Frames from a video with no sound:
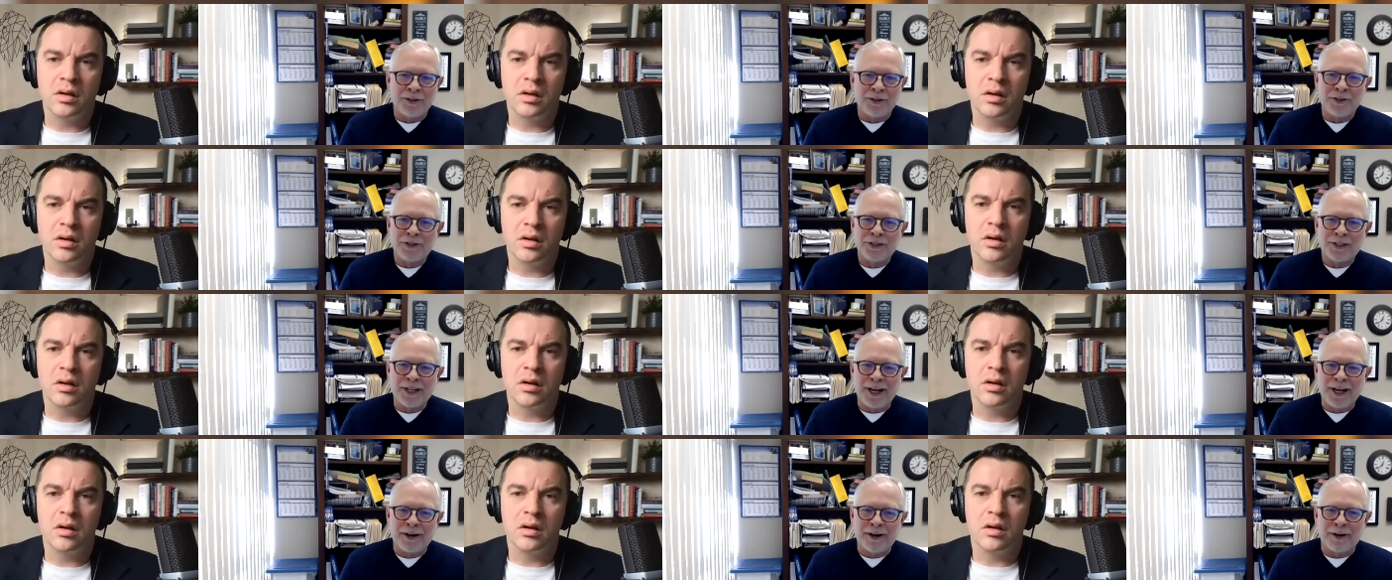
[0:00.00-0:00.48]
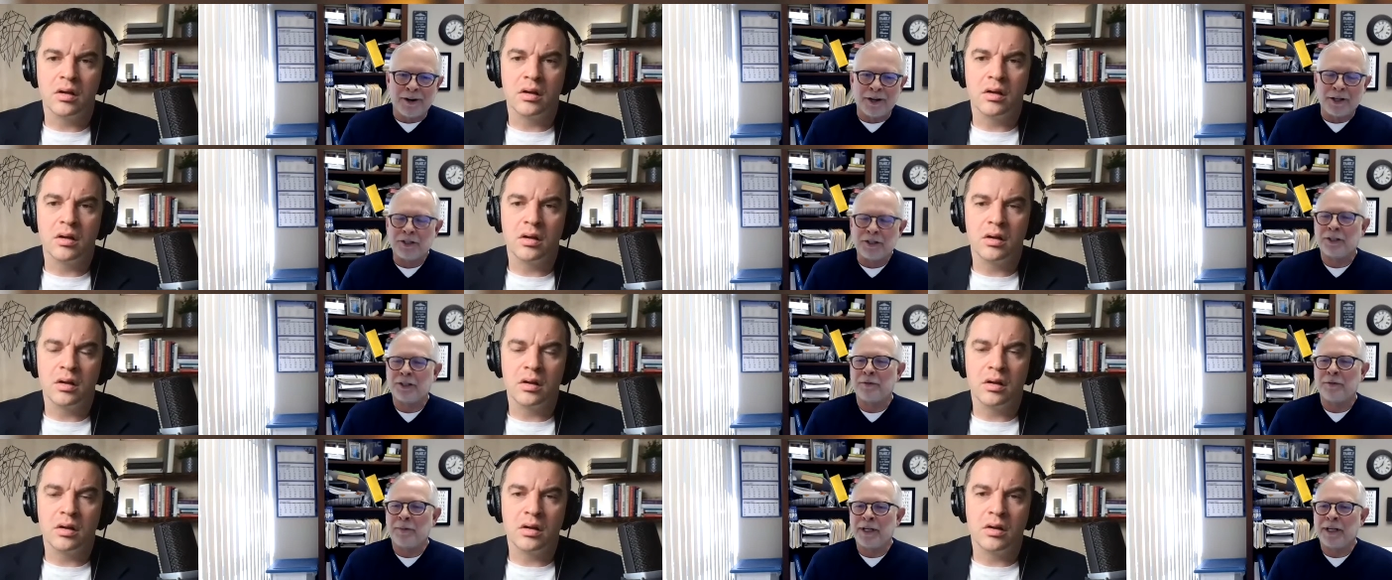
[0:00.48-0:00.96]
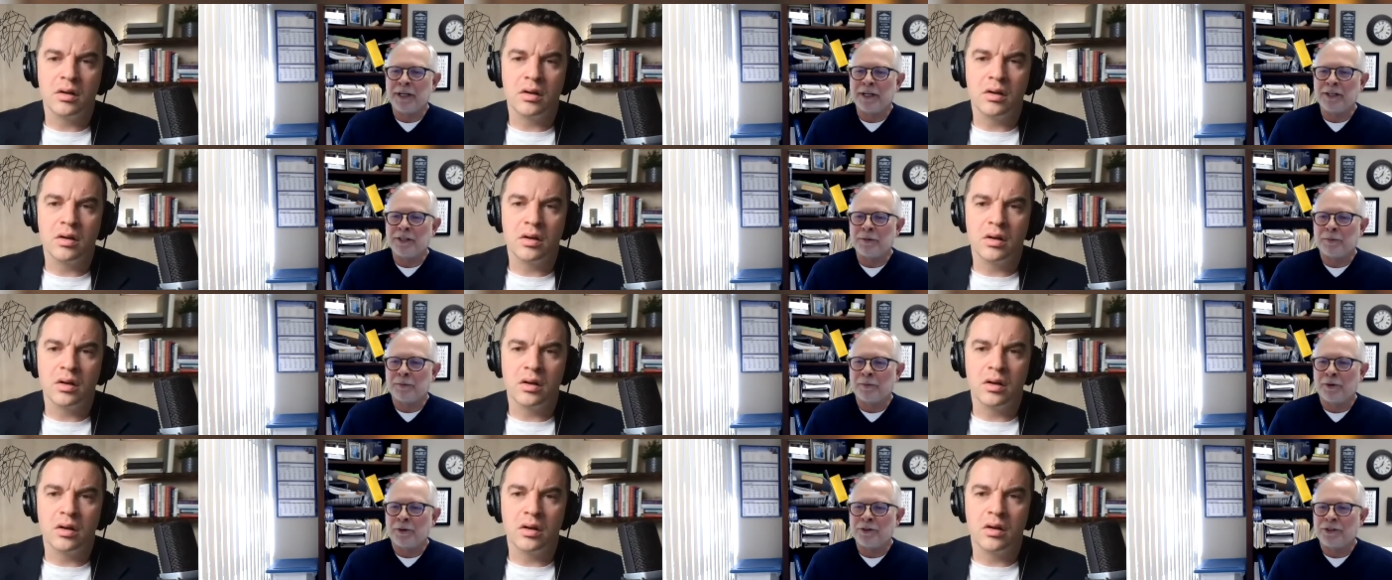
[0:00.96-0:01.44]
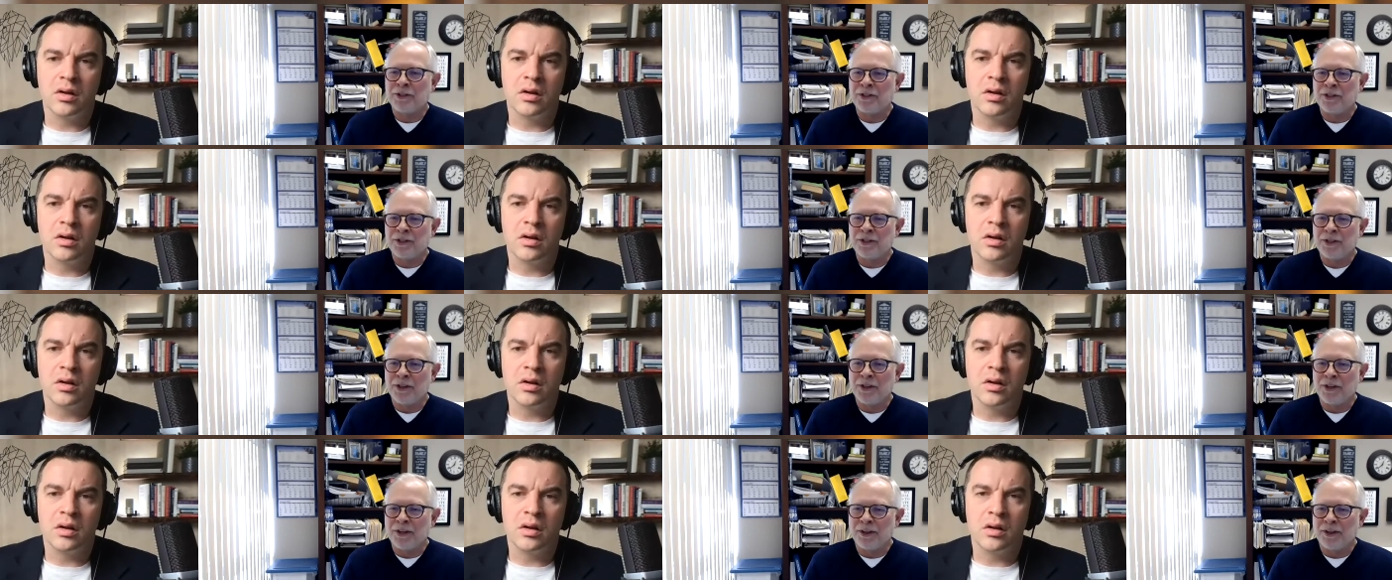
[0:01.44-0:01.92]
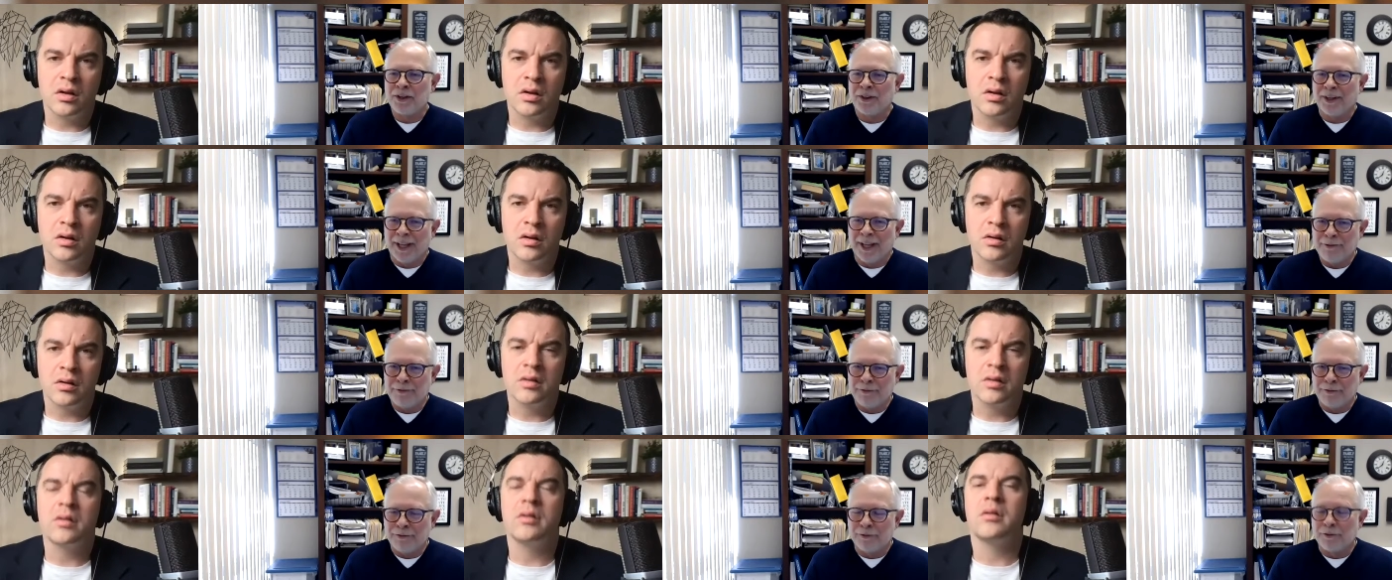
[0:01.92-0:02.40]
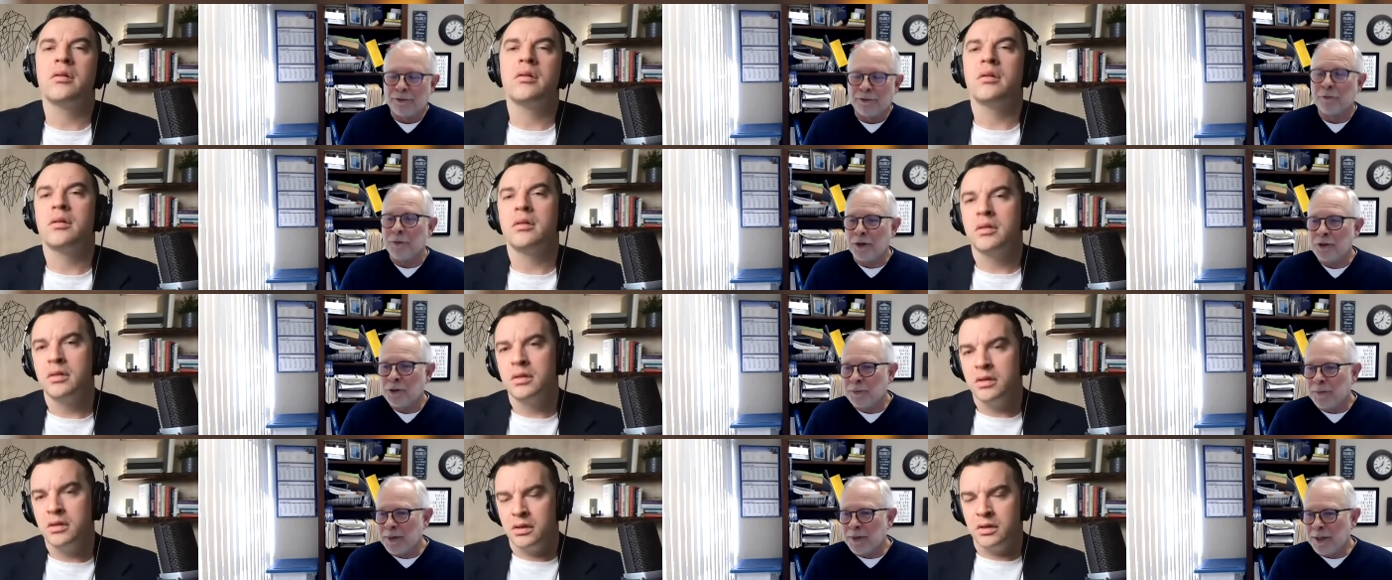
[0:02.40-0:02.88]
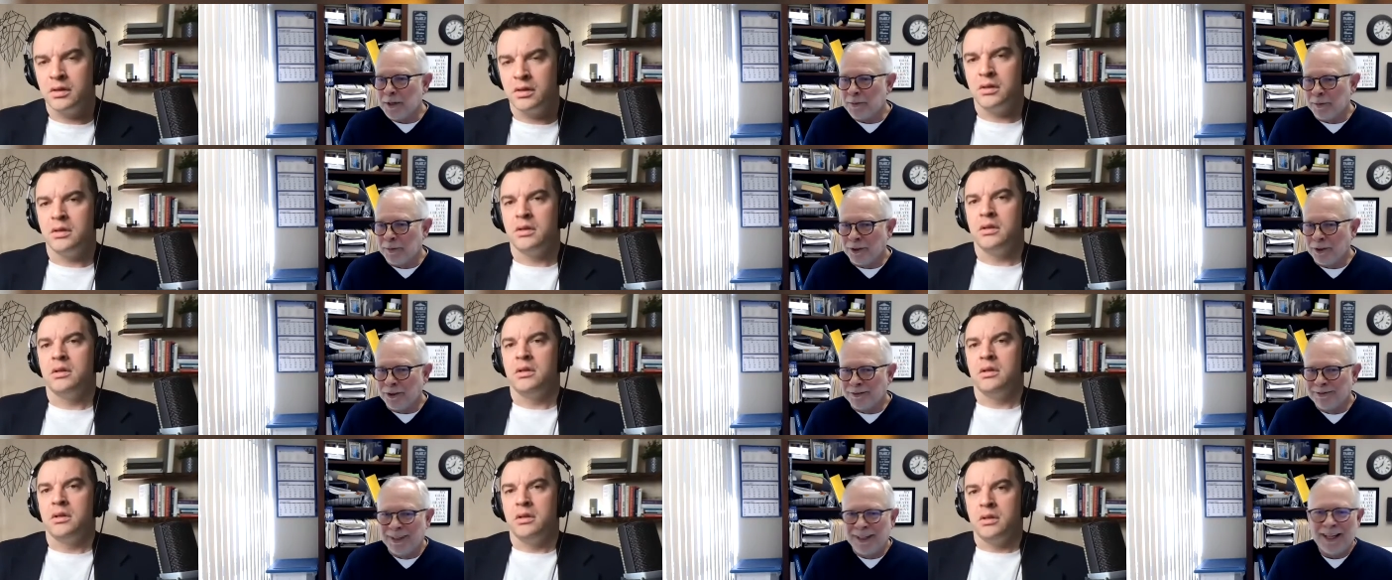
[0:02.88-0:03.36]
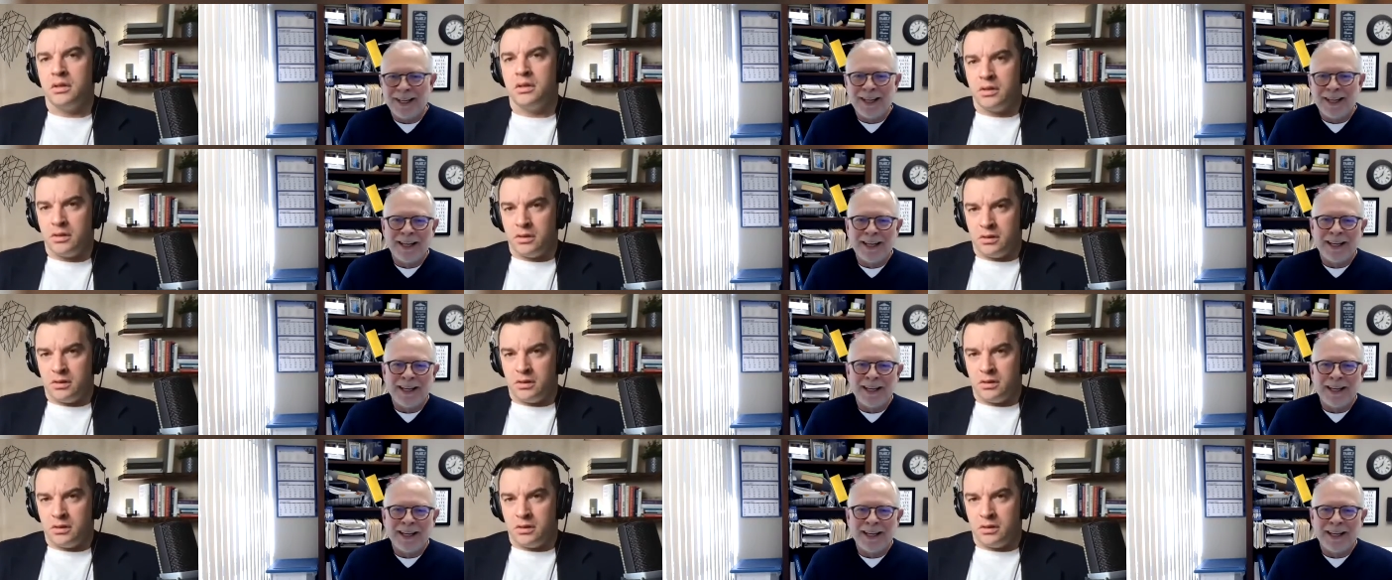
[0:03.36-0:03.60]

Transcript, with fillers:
Speaker 1: And they're scared. It's the biggest purchase of their life for most people.